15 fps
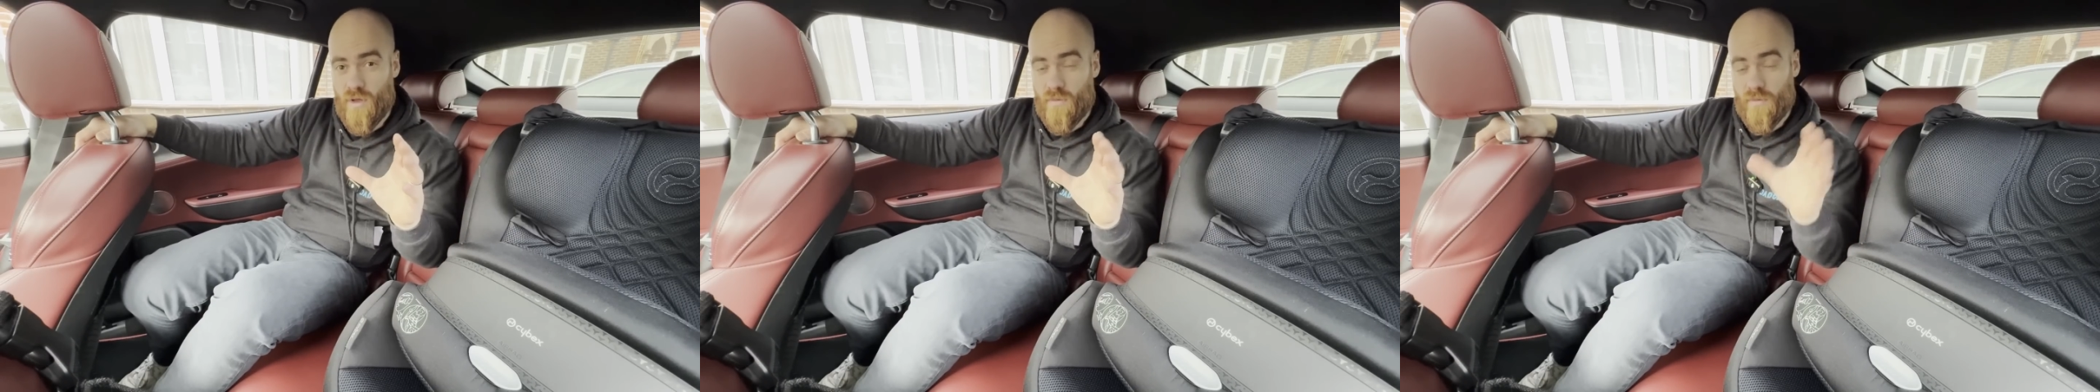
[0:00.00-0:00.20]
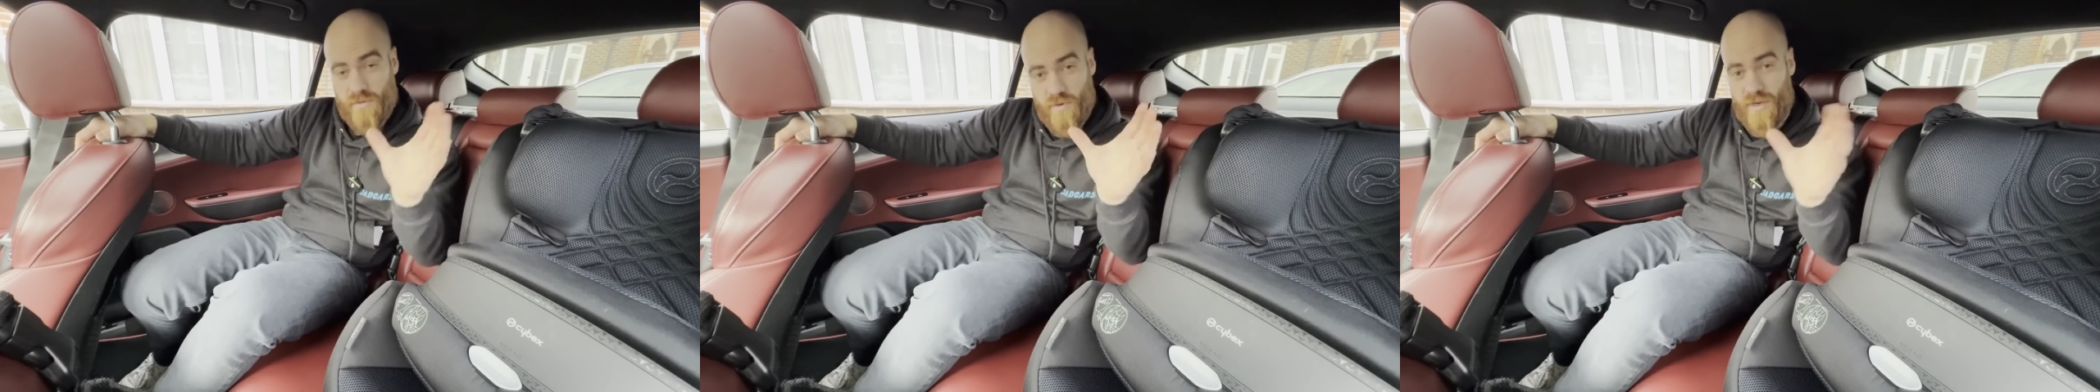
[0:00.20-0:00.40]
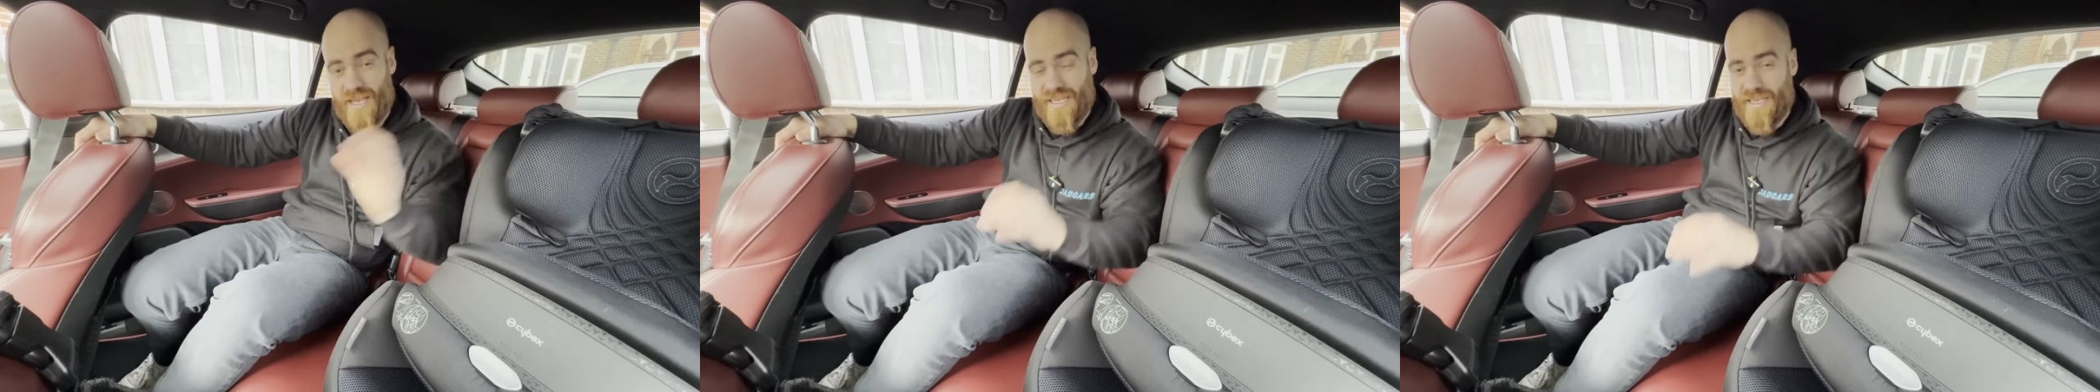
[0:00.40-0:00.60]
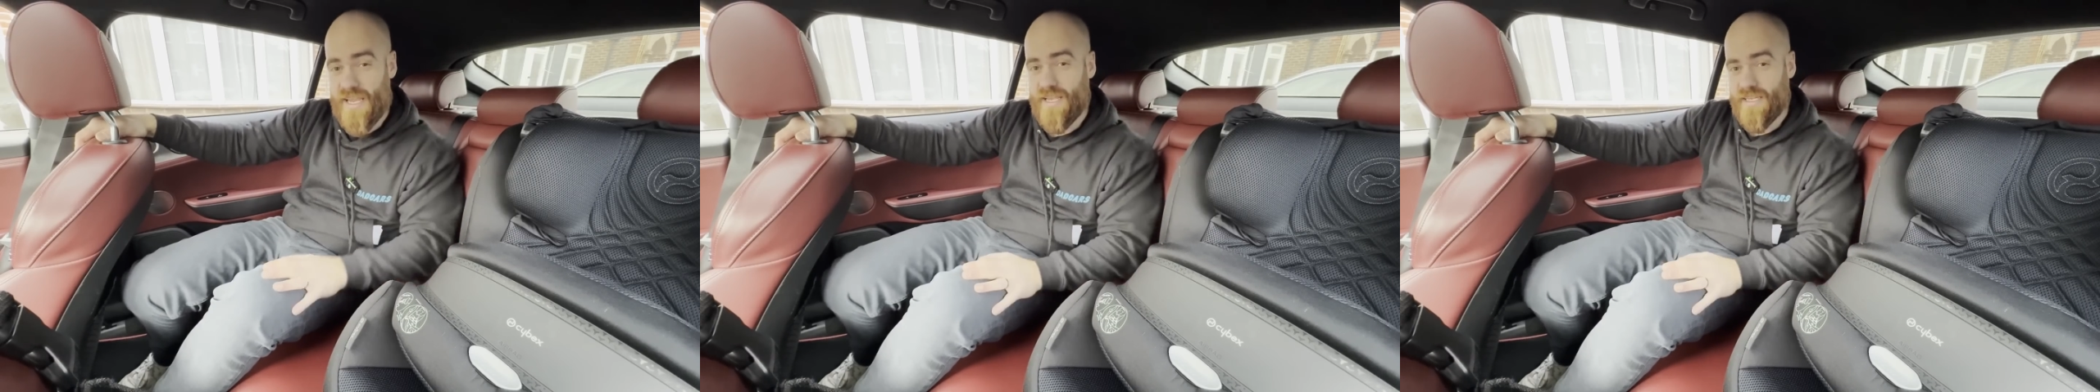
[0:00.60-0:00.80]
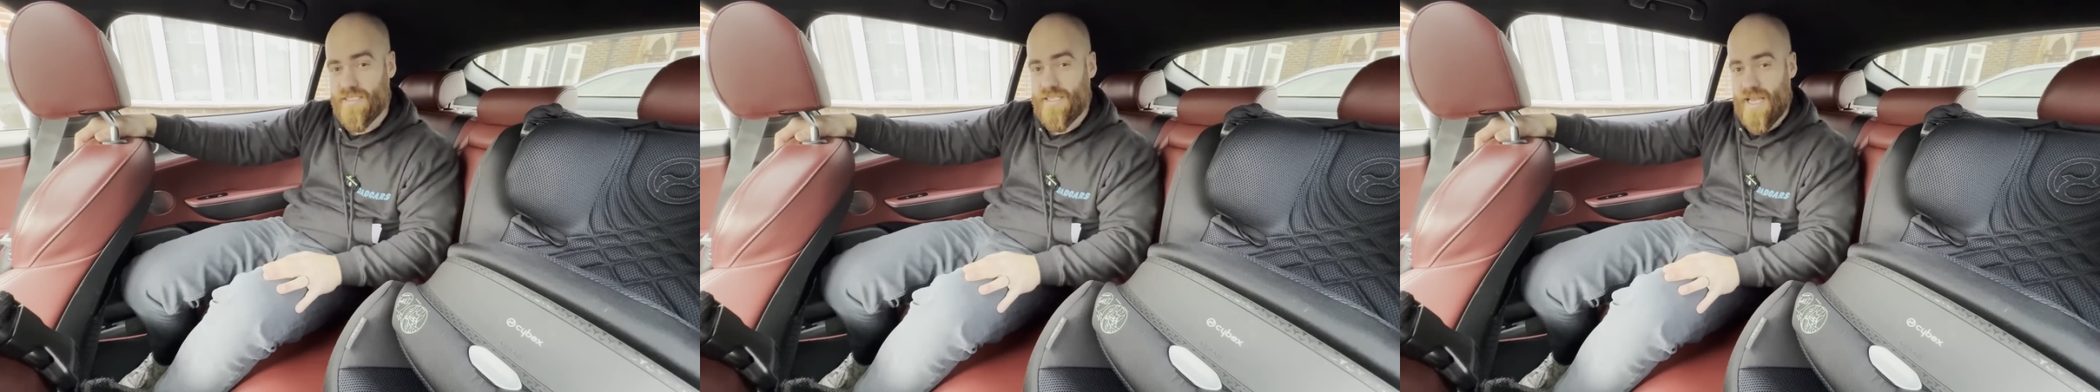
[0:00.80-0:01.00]
would really
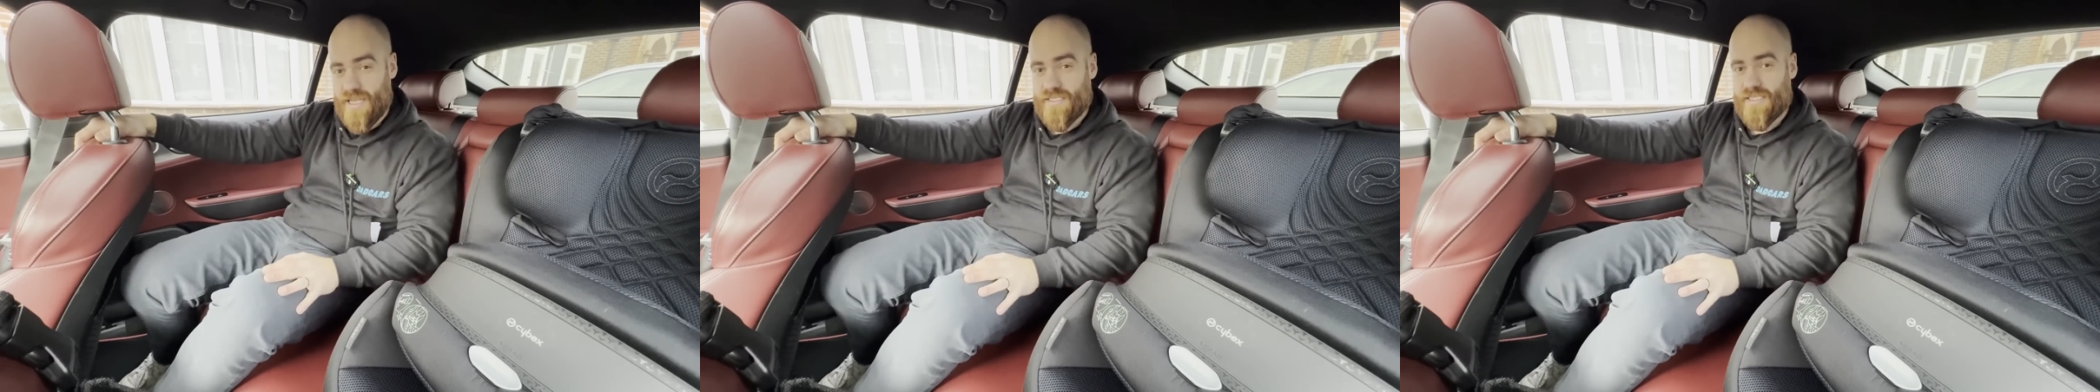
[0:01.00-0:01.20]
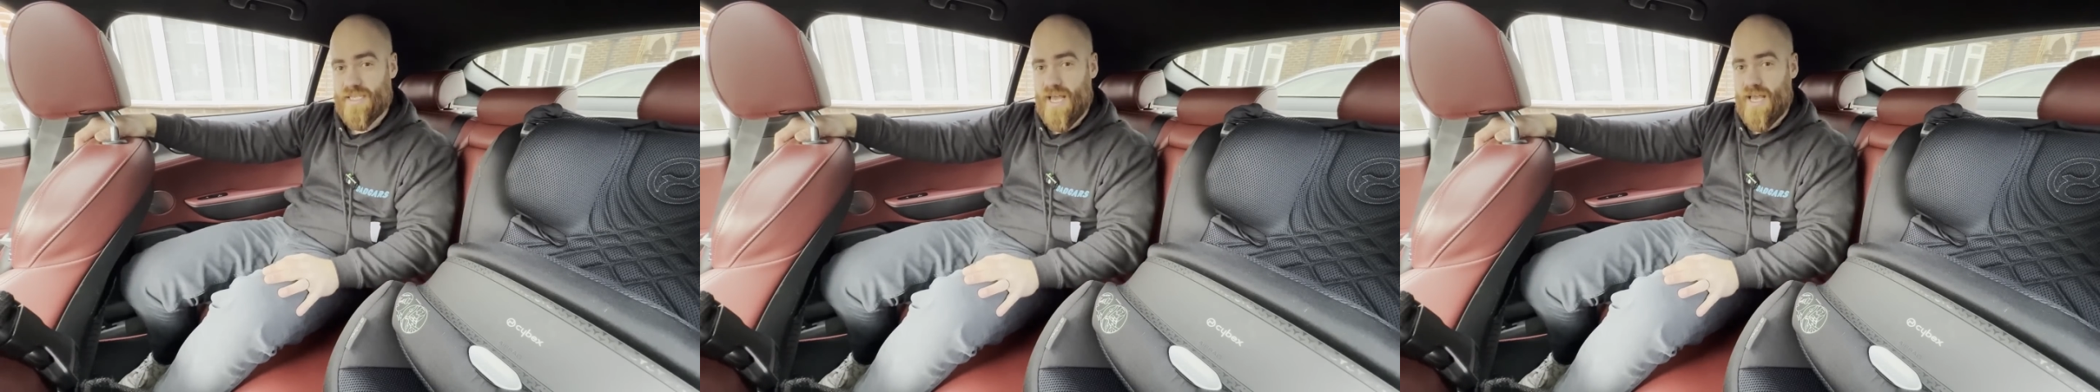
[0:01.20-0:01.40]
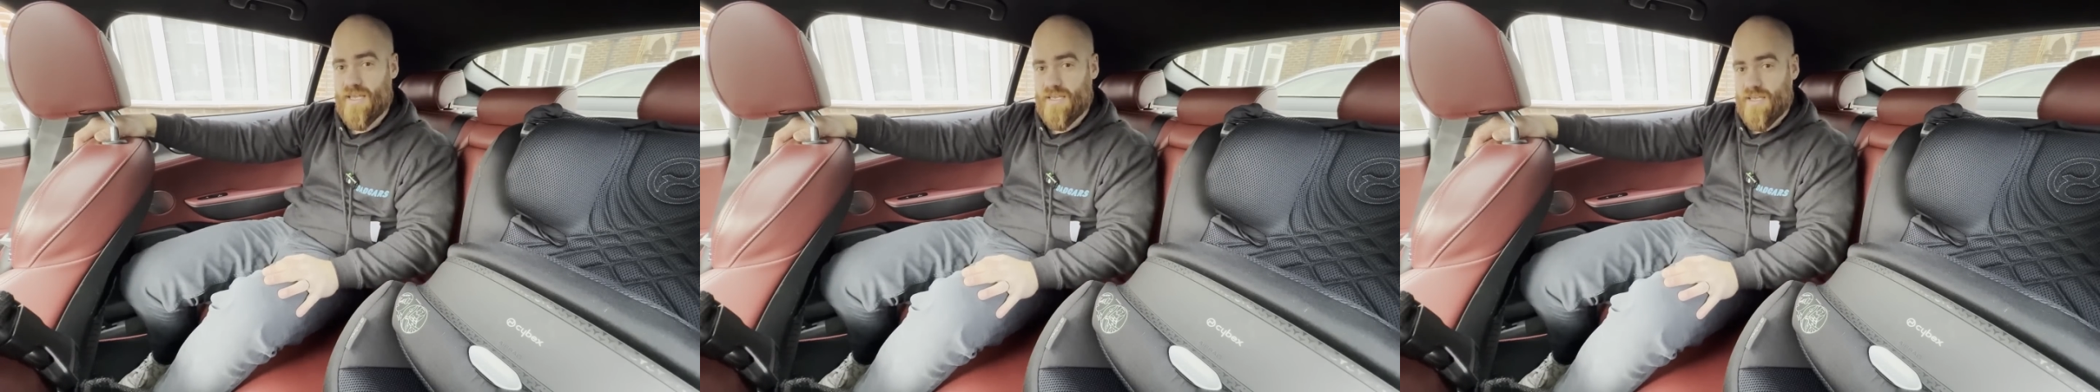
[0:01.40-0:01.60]
need day to day.